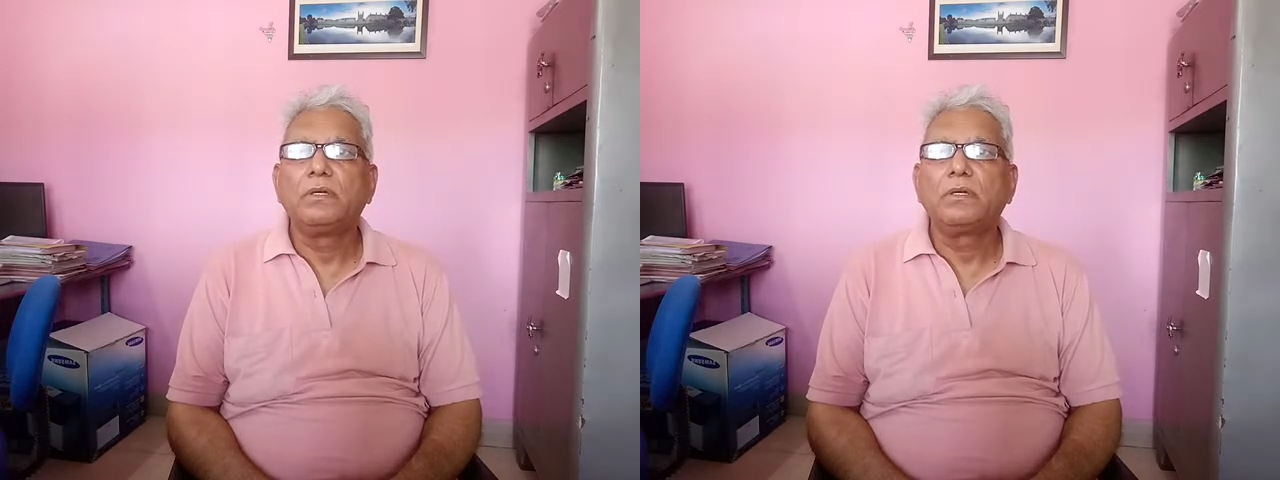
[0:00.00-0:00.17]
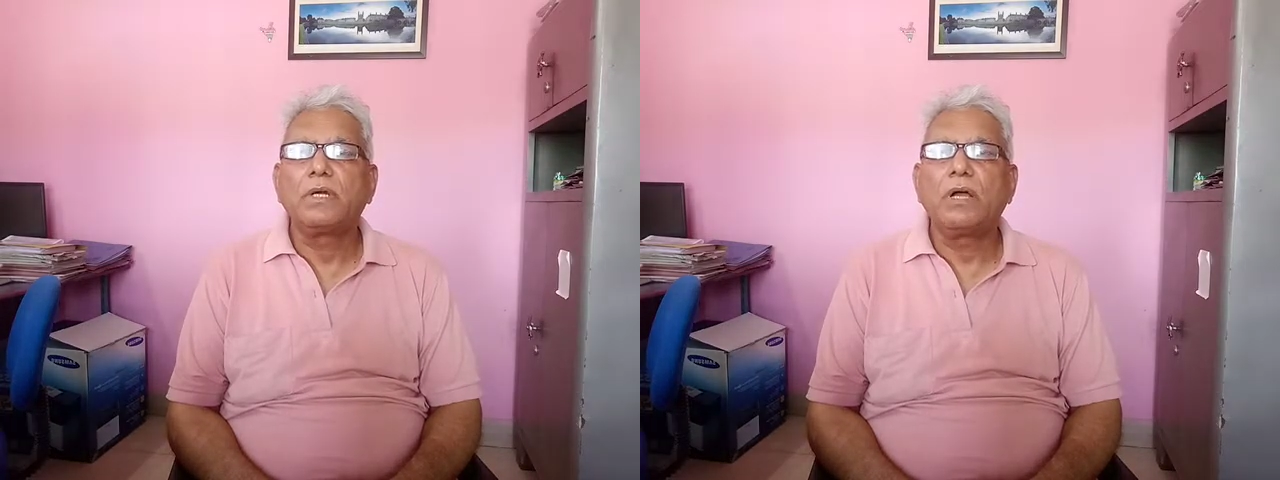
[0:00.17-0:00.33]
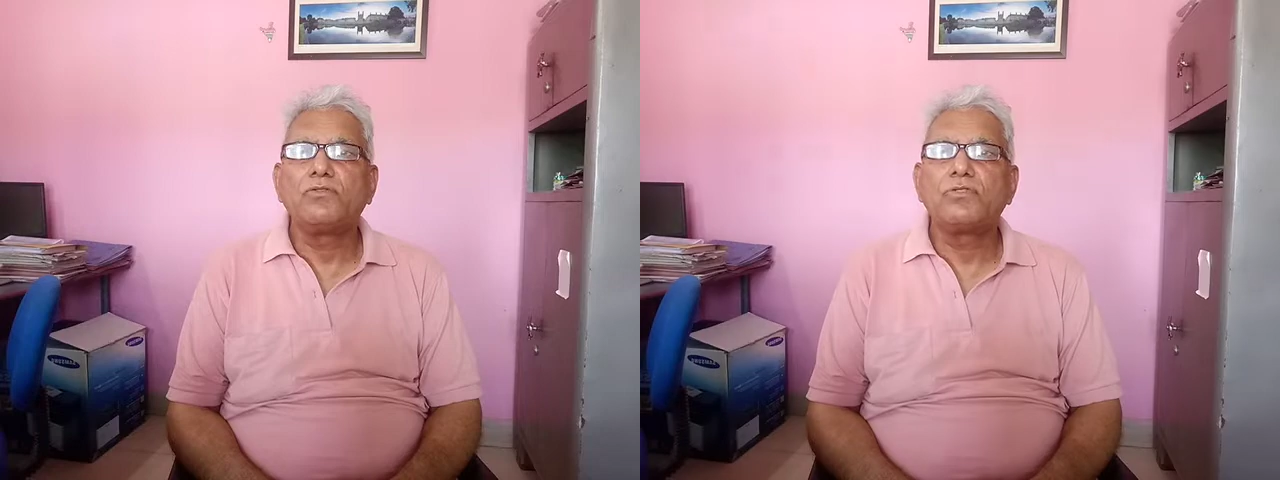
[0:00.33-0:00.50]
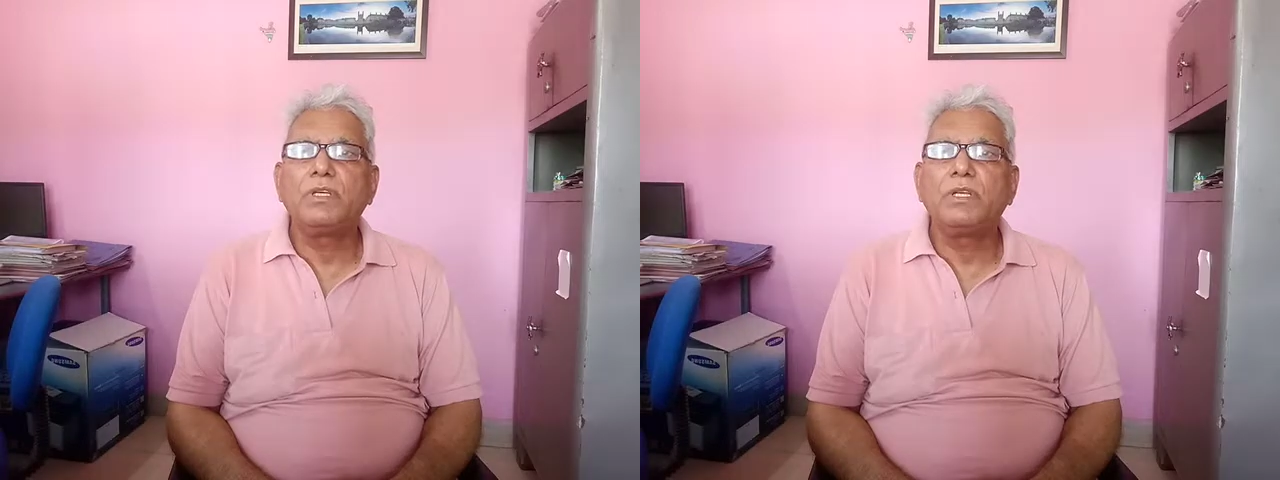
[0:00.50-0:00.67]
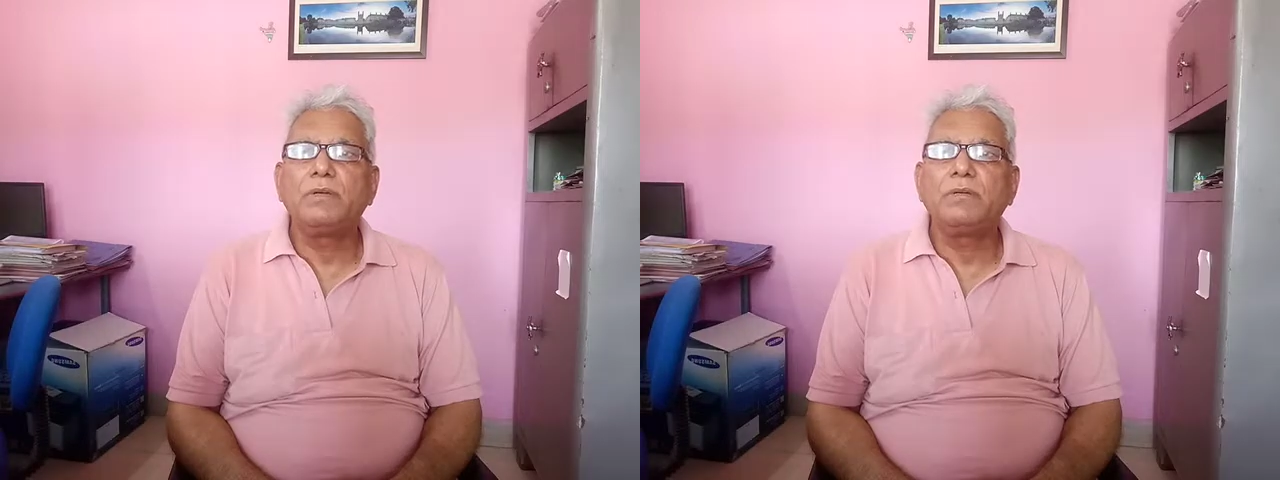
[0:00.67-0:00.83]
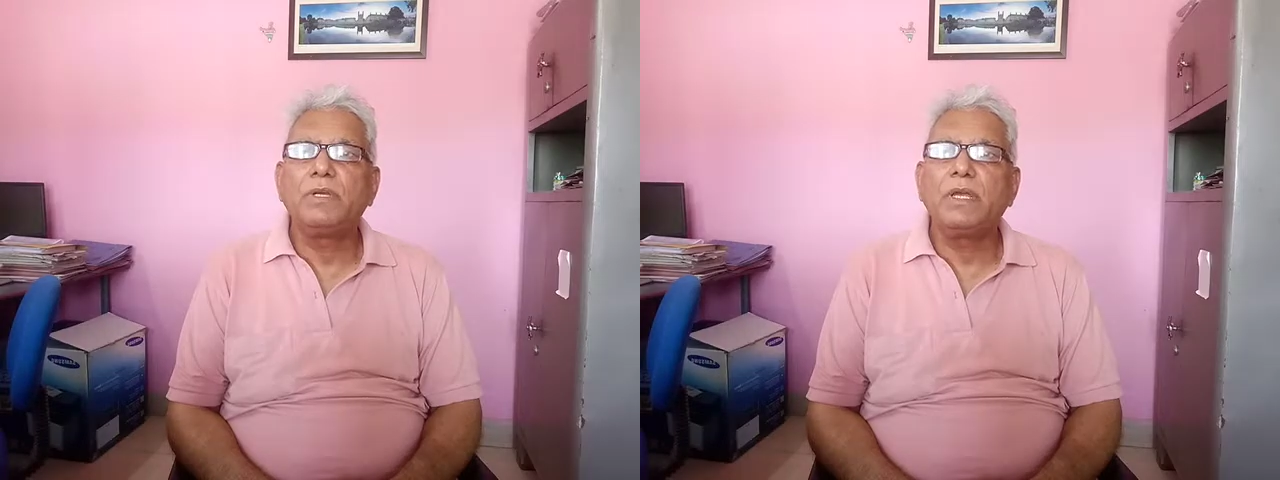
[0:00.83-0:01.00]
Counsel,
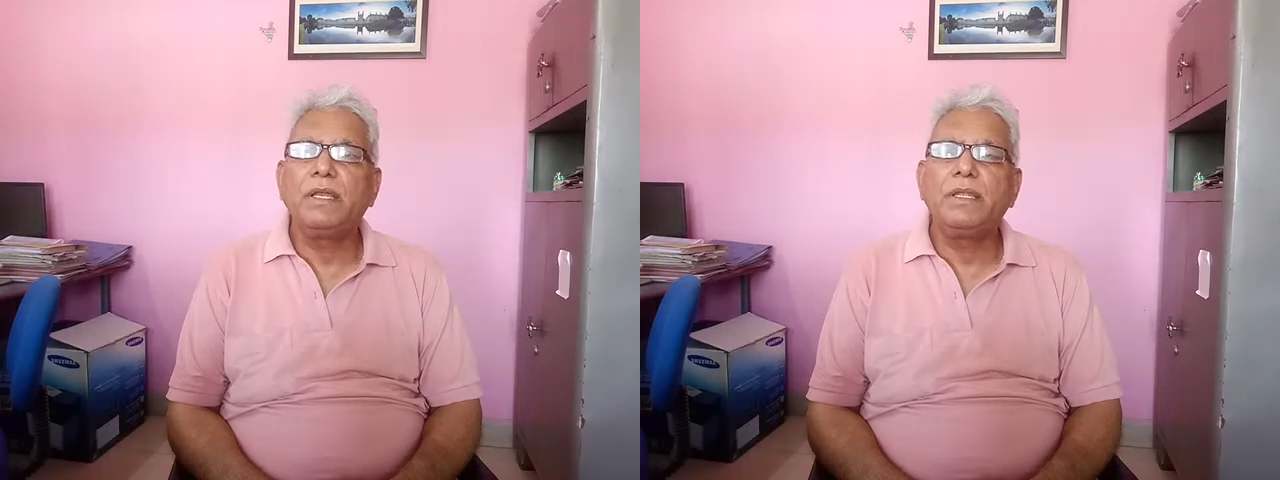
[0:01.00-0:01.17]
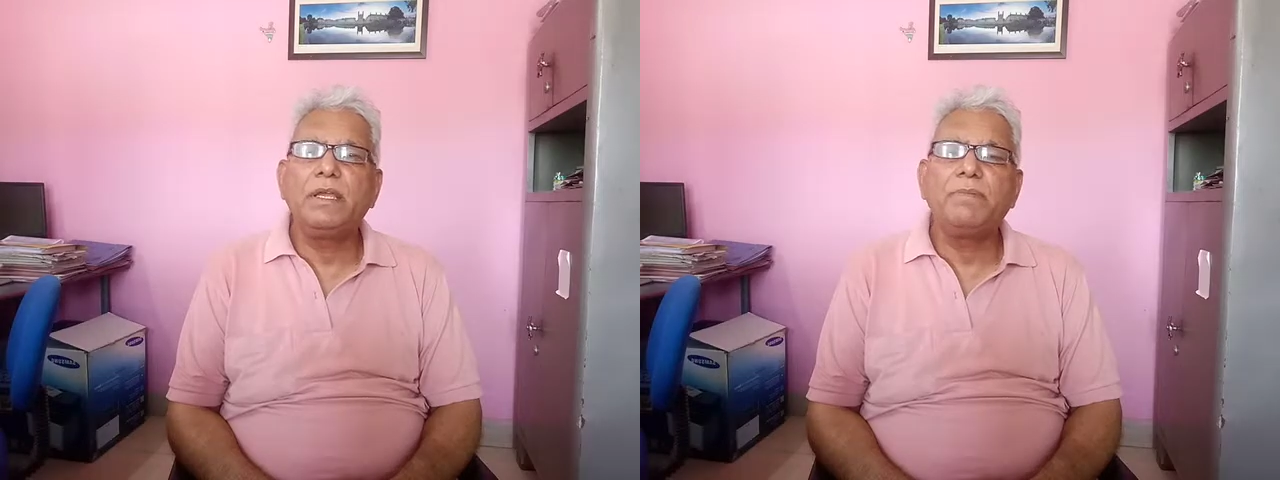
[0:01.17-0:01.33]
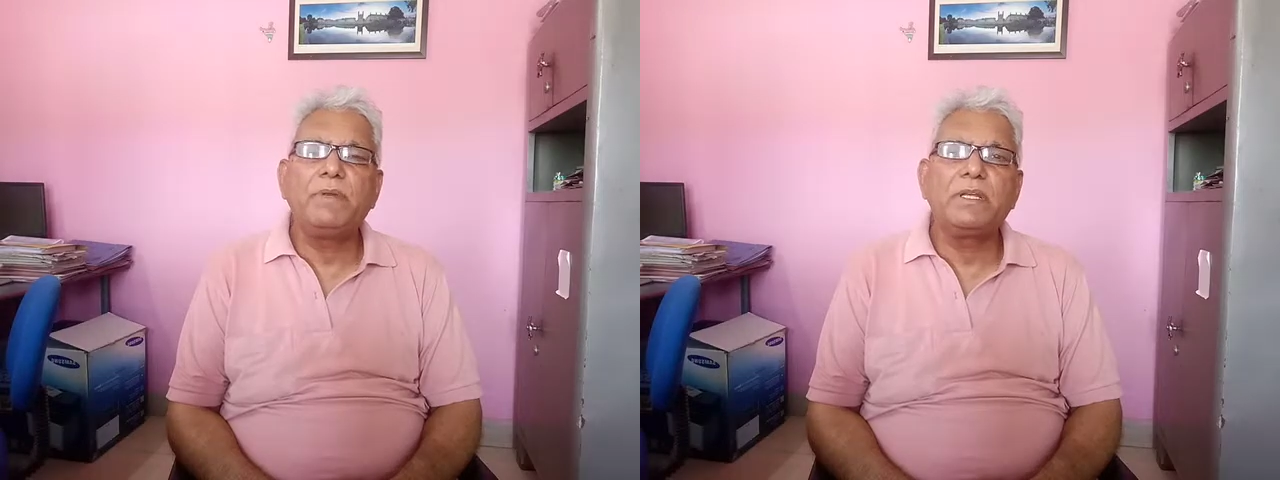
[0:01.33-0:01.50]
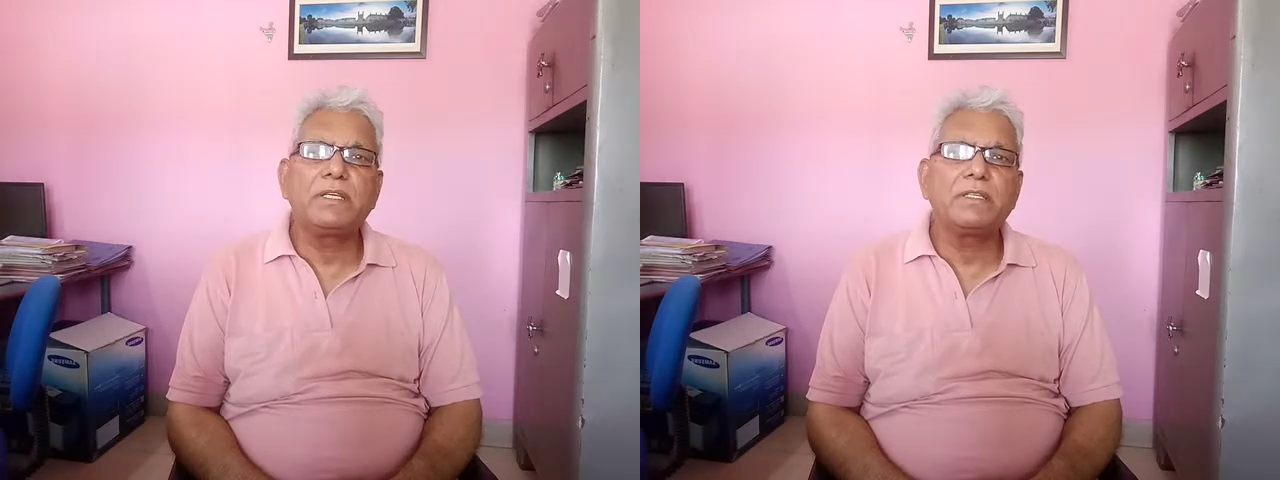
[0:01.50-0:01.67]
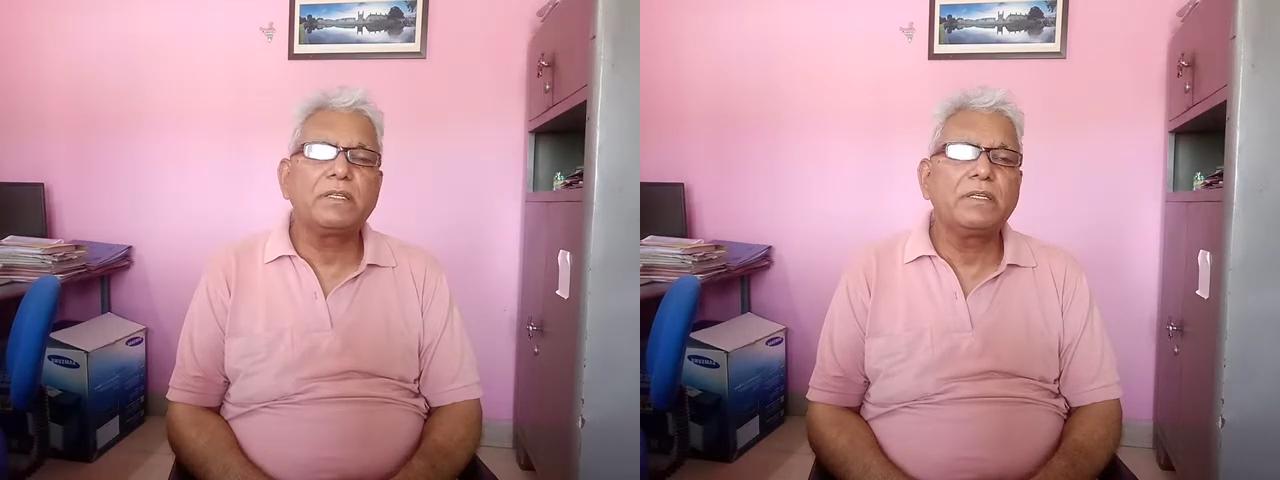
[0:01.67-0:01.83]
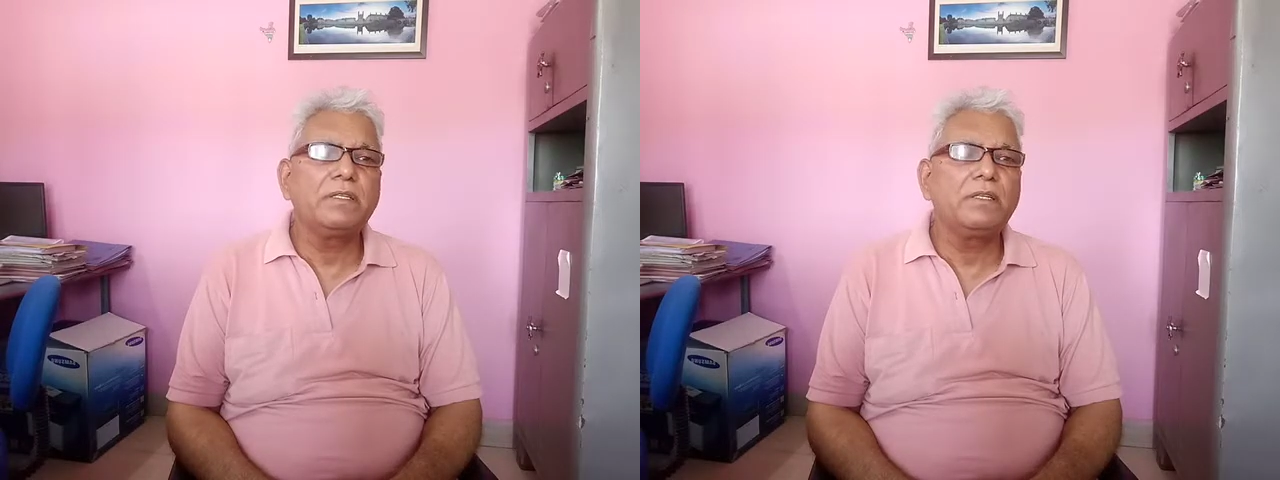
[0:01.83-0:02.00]
any
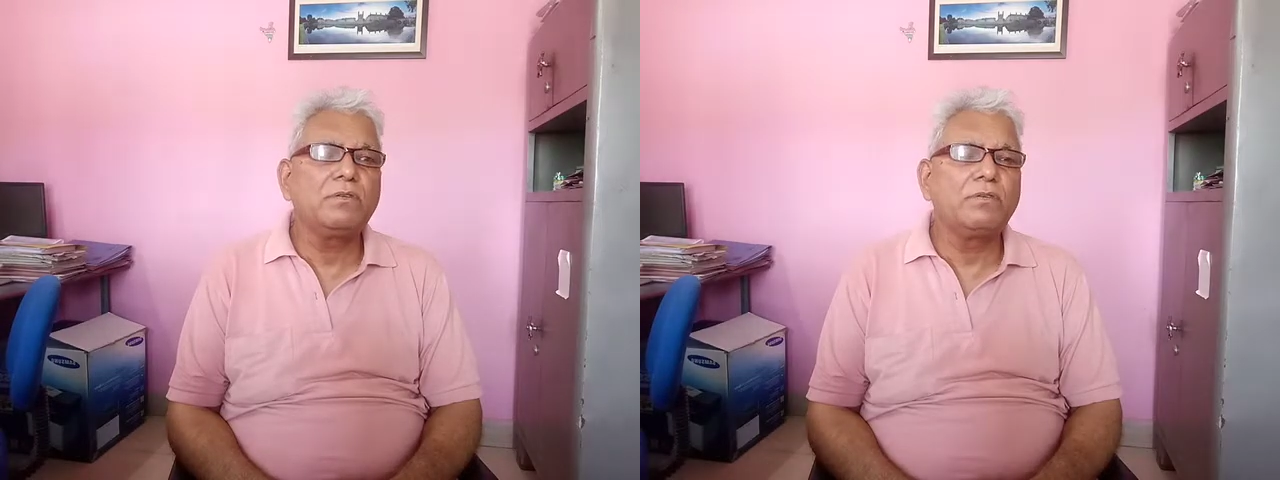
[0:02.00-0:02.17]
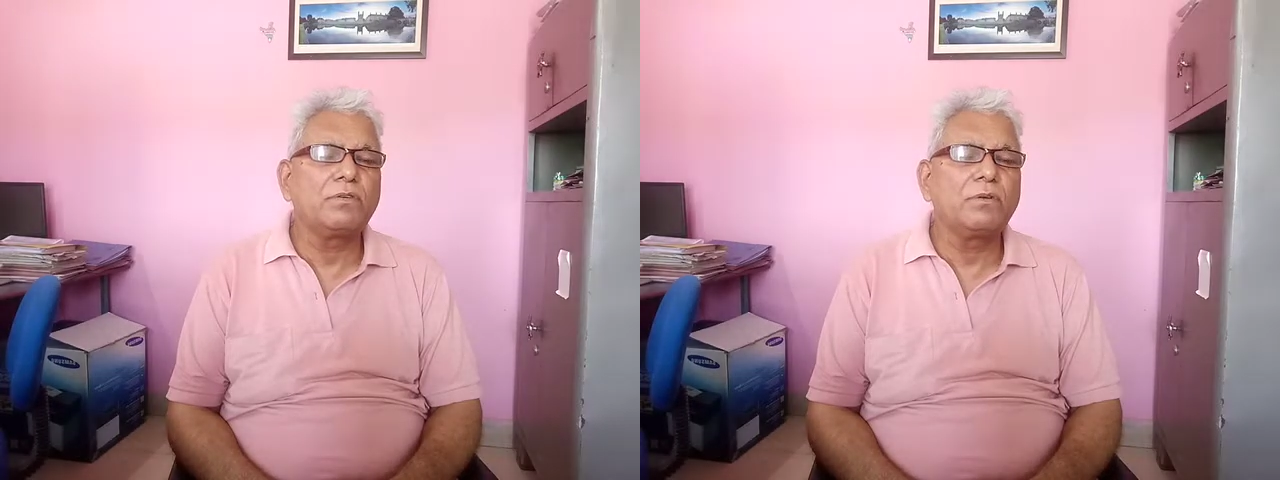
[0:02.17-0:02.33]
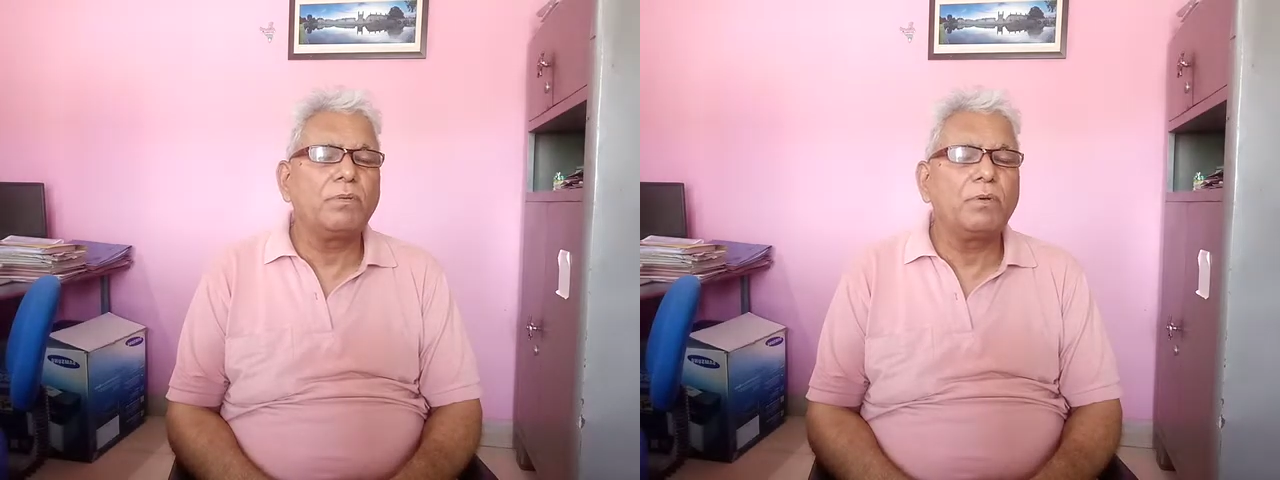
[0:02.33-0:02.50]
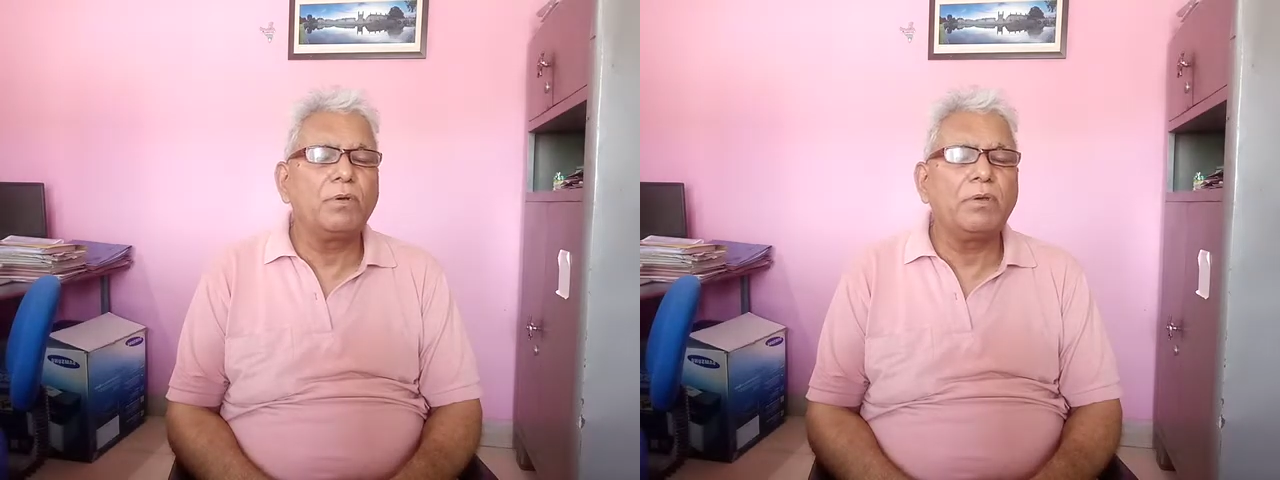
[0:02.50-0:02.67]
application in the court of law,